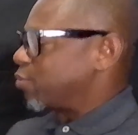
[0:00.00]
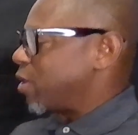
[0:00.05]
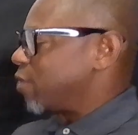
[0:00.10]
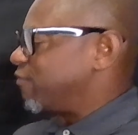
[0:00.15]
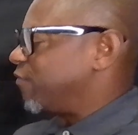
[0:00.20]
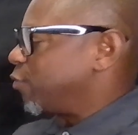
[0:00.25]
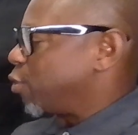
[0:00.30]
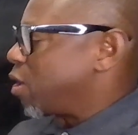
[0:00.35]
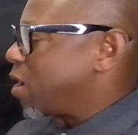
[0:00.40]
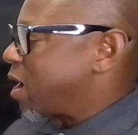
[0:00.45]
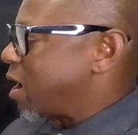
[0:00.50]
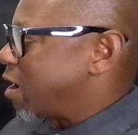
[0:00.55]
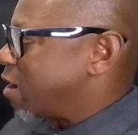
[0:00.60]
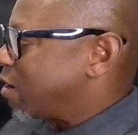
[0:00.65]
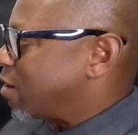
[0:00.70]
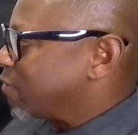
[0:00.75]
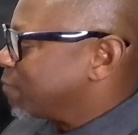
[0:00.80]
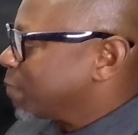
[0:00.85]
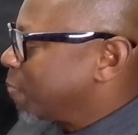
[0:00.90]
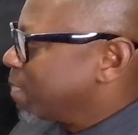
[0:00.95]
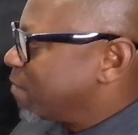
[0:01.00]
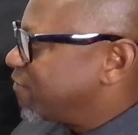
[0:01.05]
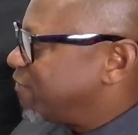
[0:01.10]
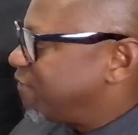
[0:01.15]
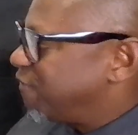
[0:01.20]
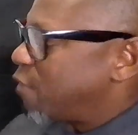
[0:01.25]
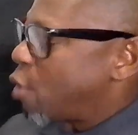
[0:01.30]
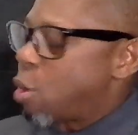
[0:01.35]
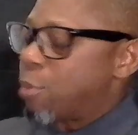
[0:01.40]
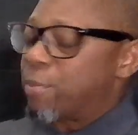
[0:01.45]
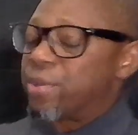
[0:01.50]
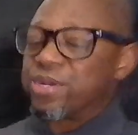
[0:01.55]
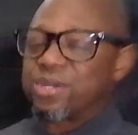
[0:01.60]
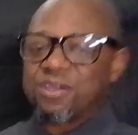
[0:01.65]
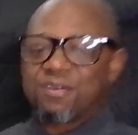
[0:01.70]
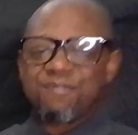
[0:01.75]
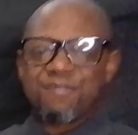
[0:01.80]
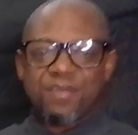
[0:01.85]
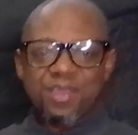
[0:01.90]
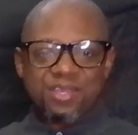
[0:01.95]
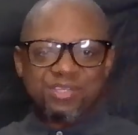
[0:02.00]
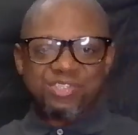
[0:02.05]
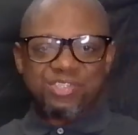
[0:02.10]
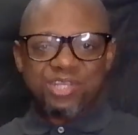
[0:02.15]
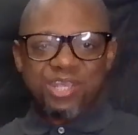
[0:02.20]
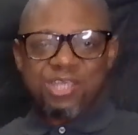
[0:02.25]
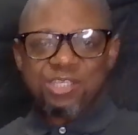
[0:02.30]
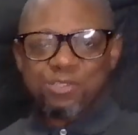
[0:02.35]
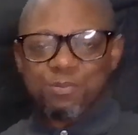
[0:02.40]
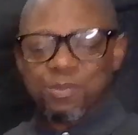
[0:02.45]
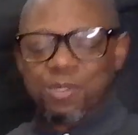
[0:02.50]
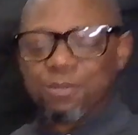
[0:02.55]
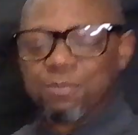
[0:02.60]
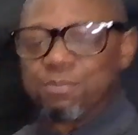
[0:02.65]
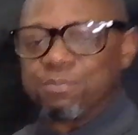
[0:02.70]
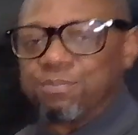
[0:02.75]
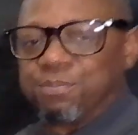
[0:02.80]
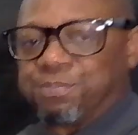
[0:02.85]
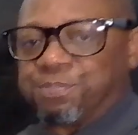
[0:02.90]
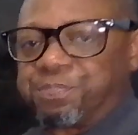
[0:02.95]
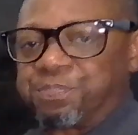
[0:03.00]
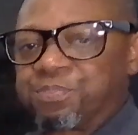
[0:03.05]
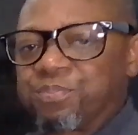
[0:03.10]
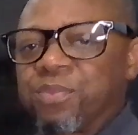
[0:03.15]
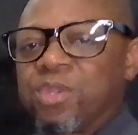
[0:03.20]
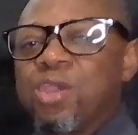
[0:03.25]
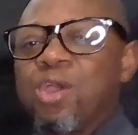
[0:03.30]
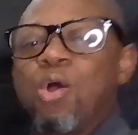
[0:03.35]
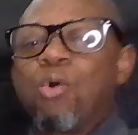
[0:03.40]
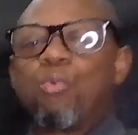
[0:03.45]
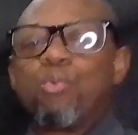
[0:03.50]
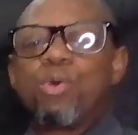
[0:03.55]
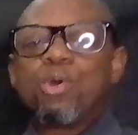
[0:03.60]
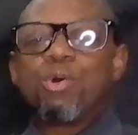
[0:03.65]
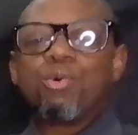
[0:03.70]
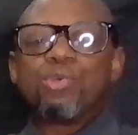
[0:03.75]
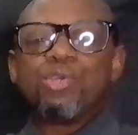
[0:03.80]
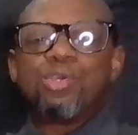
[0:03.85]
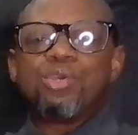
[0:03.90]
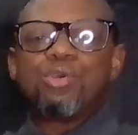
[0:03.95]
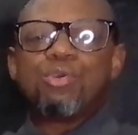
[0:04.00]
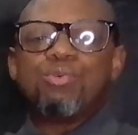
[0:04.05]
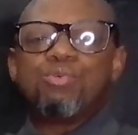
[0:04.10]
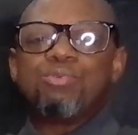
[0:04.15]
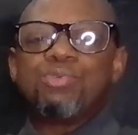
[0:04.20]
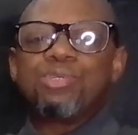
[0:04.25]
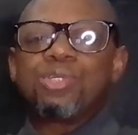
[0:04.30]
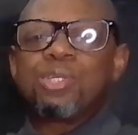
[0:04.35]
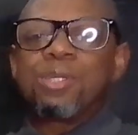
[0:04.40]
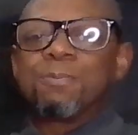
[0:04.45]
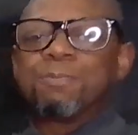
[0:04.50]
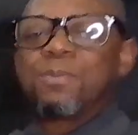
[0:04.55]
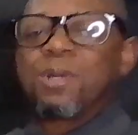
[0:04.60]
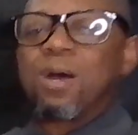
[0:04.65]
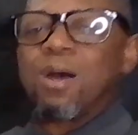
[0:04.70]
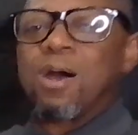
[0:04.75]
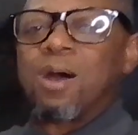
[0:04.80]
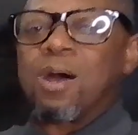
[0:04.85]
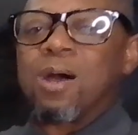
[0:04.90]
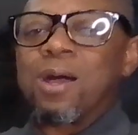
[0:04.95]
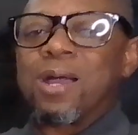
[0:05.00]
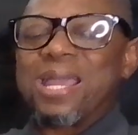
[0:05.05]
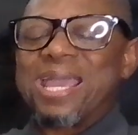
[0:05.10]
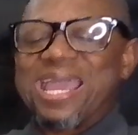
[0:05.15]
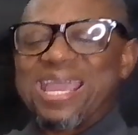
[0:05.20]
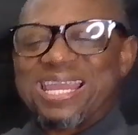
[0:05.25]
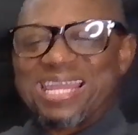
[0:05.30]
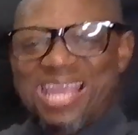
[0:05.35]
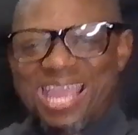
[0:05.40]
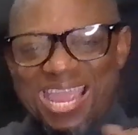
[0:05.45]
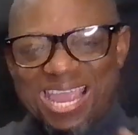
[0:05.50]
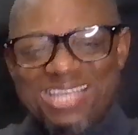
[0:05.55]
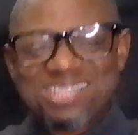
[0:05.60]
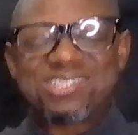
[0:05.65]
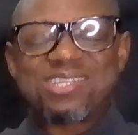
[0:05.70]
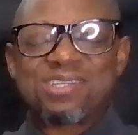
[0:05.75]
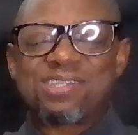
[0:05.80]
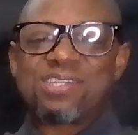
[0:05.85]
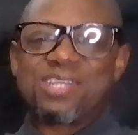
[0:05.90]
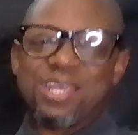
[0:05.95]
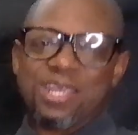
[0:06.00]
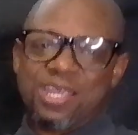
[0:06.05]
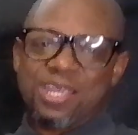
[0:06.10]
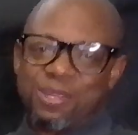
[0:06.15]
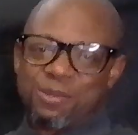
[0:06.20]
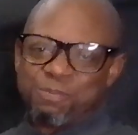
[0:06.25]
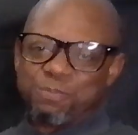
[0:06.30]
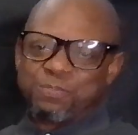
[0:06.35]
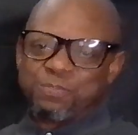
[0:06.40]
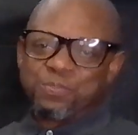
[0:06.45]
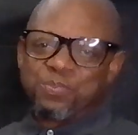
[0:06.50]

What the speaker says: for our formative assessment, we'll use an exit ticket